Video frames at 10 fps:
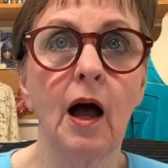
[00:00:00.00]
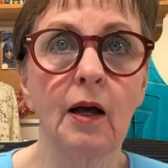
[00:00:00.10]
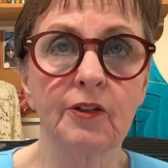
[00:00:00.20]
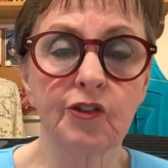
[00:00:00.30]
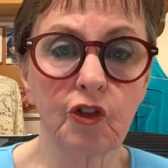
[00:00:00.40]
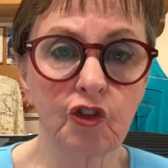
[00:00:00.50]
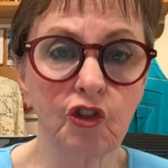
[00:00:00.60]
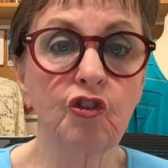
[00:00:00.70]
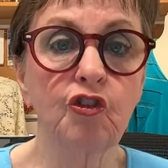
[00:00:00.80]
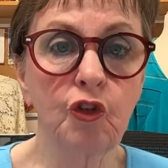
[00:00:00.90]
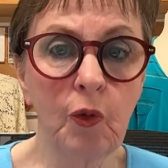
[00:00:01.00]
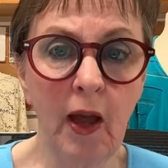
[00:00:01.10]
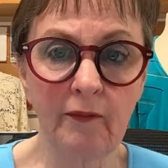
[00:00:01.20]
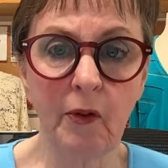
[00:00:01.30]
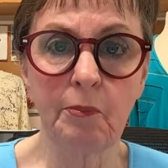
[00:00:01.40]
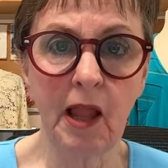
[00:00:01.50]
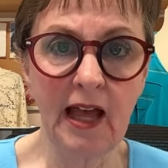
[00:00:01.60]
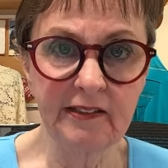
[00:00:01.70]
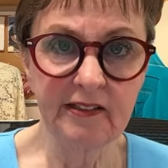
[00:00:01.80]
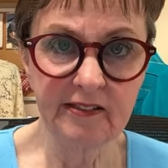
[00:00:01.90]
sergers do have a
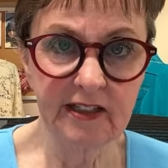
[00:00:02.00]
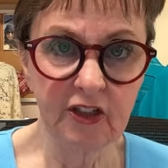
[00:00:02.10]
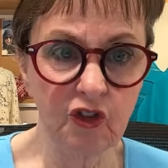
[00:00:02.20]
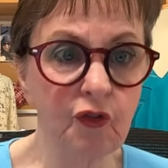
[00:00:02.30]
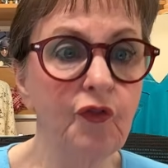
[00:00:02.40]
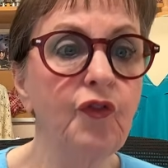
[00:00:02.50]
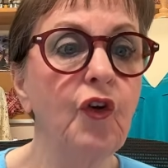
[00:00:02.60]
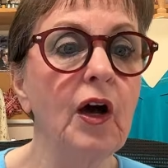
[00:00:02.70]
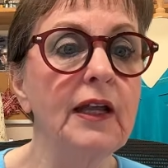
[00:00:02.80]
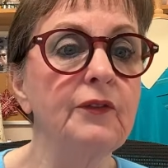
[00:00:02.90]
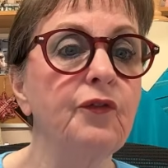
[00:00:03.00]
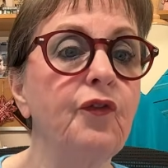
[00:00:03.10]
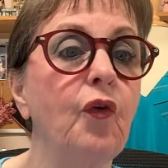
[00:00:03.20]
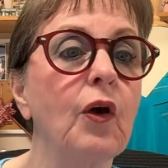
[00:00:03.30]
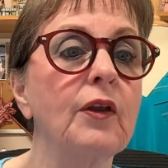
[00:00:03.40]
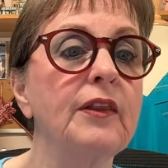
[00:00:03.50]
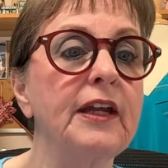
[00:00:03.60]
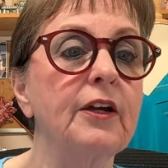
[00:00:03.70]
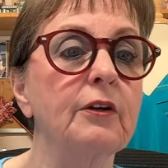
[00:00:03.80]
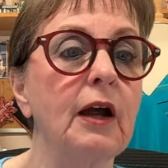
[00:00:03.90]
blind stitch foot for
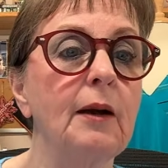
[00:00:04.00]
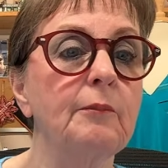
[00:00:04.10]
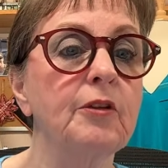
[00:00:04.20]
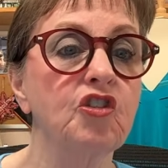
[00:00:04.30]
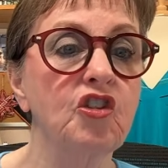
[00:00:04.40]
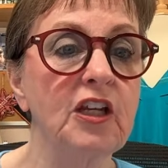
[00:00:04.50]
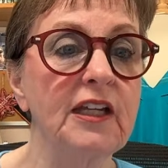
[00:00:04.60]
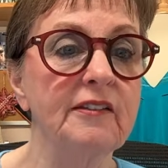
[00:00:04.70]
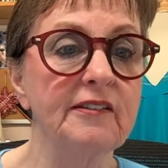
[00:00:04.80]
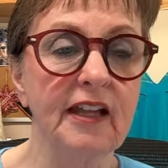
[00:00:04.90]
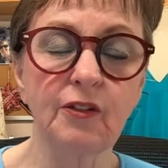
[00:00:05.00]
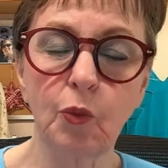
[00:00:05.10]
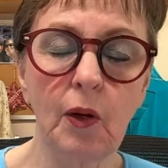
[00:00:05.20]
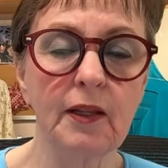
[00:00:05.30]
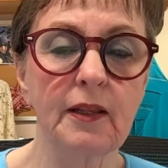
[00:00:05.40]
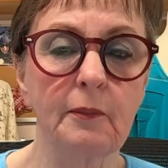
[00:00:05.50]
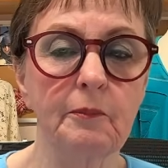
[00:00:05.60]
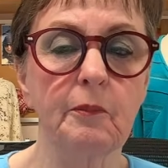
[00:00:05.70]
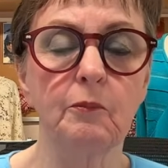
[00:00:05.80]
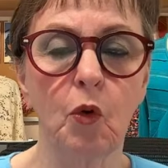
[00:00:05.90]
their machines. That's one of the
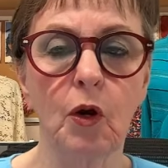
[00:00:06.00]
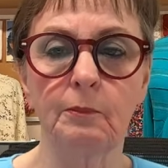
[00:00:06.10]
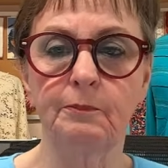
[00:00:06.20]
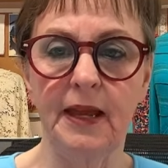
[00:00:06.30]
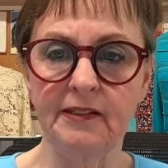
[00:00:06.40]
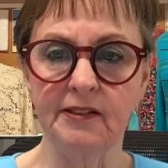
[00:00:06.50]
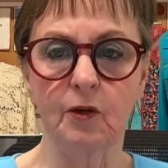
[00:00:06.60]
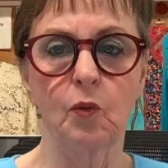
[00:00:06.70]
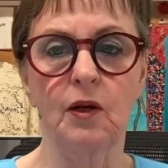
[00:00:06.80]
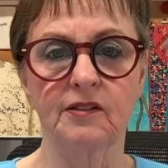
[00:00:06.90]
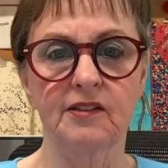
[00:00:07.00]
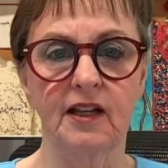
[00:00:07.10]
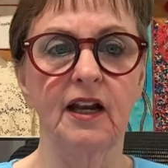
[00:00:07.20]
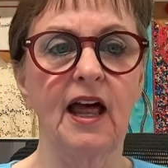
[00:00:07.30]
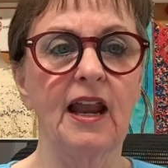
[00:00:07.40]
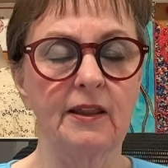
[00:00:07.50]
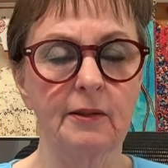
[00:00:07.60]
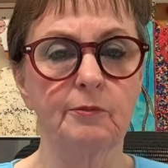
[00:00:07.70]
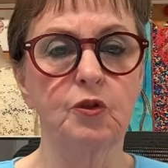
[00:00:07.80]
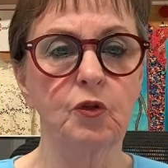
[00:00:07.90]
more basic ones that a lot of
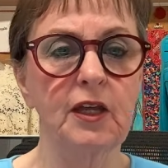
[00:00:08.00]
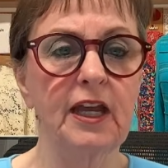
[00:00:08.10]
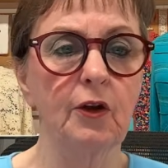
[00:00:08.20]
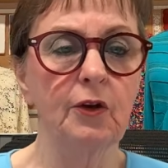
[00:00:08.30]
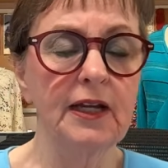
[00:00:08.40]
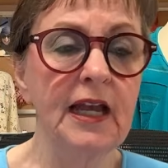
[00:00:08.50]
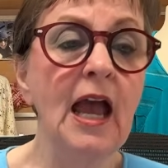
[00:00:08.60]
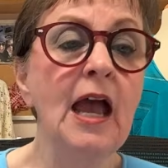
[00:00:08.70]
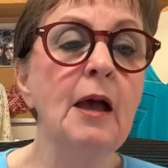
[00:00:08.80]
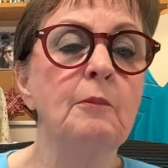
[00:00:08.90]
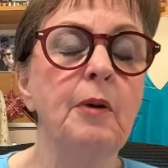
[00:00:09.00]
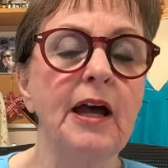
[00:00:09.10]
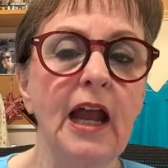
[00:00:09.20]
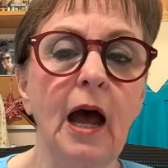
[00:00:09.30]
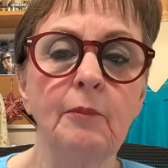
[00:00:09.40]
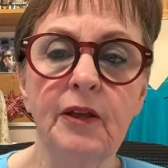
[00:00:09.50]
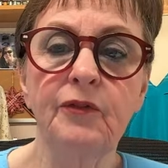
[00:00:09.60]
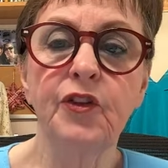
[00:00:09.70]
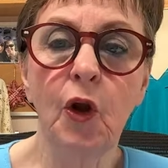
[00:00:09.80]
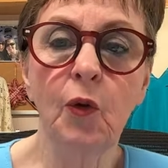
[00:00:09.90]
them do carry. But
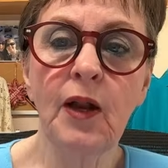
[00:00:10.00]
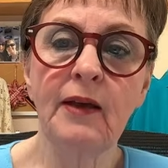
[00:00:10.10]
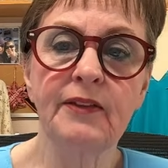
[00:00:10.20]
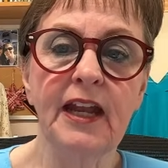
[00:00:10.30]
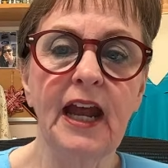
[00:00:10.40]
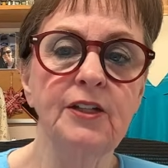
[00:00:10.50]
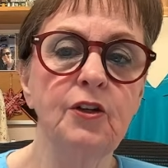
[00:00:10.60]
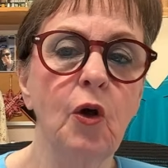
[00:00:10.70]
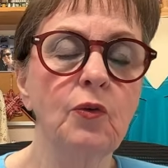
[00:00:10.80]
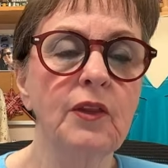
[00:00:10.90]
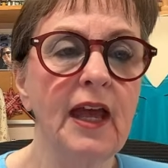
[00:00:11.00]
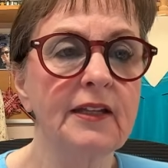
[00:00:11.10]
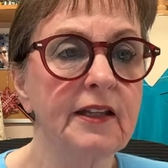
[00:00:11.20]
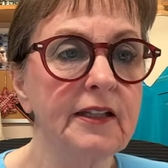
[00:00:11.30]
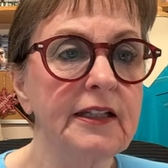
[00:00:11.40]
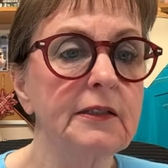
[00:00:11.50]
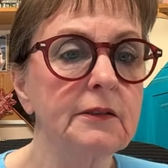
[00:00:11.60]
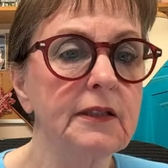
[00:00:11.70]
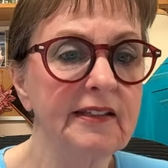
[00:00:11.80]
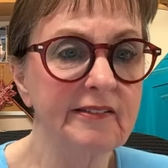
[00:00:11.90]
if you don't have that, I know that the
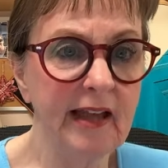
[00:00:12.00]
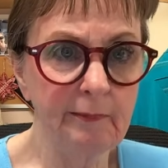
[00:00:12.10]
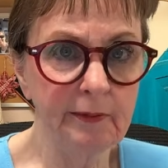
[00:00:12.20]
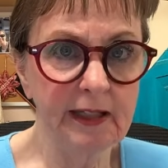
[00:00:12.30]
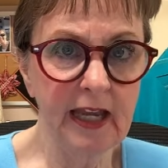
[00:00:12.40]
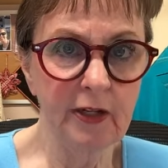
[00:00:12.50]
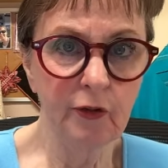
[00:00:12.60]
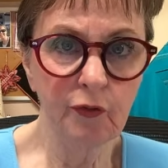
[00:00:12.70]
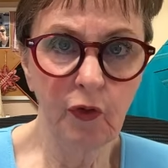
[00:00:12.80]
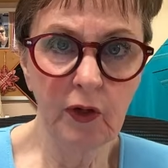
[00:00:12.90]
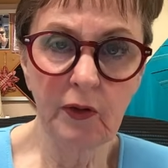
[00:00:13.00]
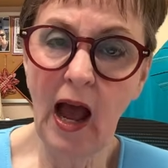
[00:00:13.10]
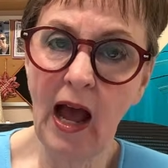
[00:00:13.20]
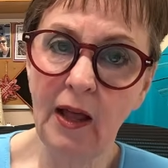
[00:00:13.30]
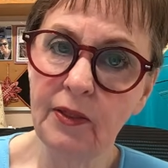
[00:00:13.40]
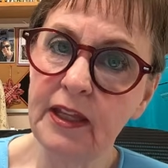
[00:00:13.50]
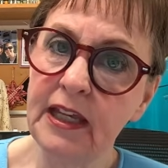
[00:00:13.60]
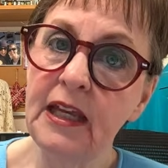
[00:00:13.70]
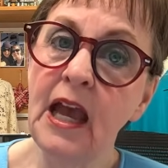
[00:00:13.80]
lace applicator foot on the